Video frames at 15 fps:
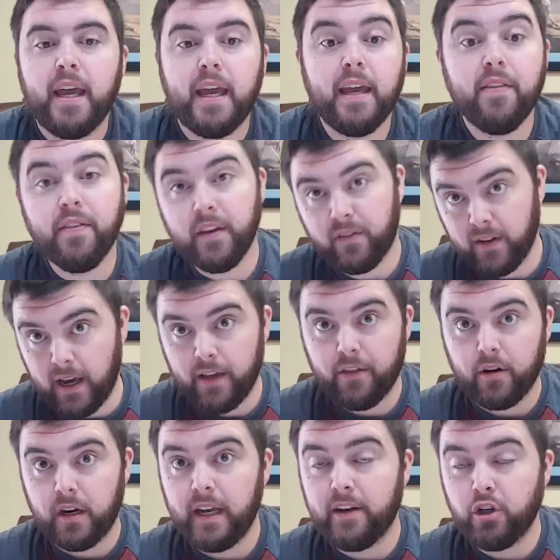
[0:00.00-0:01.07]

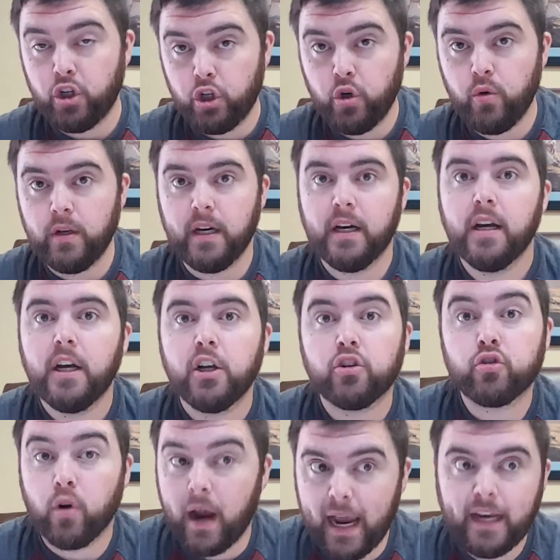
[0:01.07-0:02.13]
in Judah,
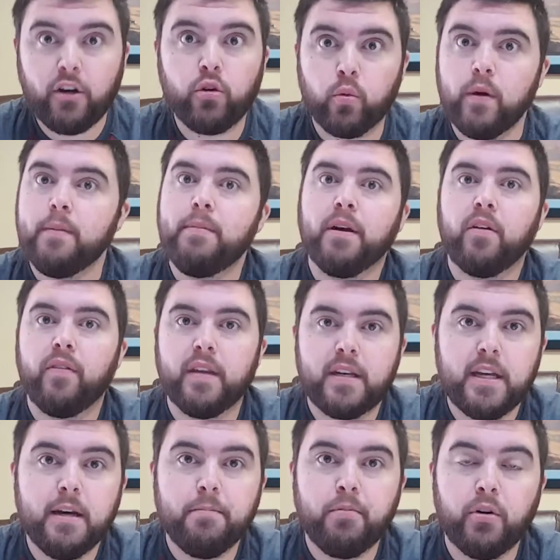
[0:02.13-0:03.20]
trying to rebuild the
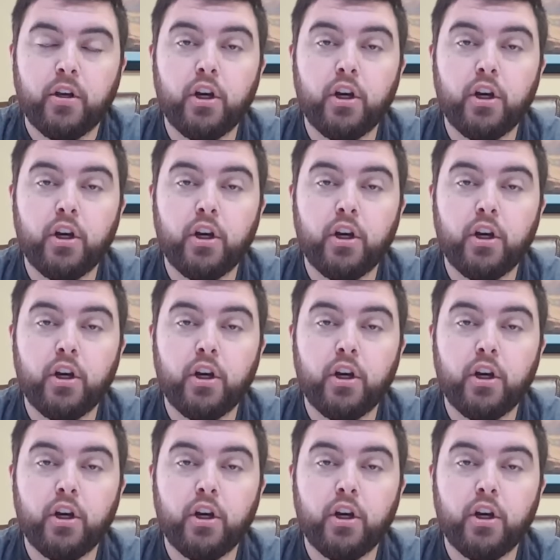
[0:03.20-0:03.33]
temple.